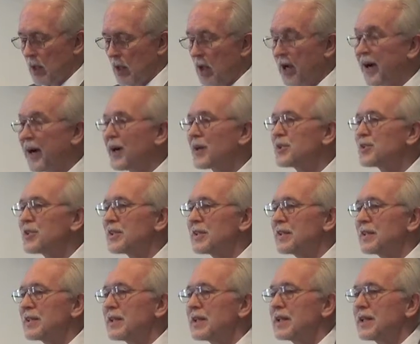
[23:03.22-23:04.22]
Ours
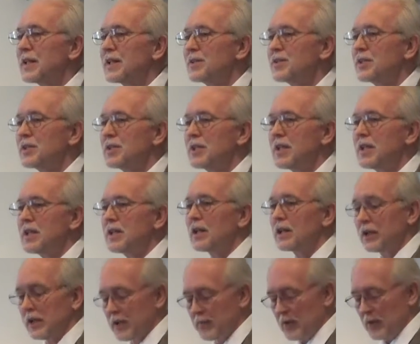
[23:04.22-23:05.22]
is indeed a
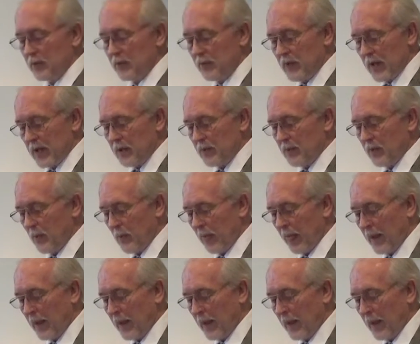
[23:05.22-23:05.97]
living faith.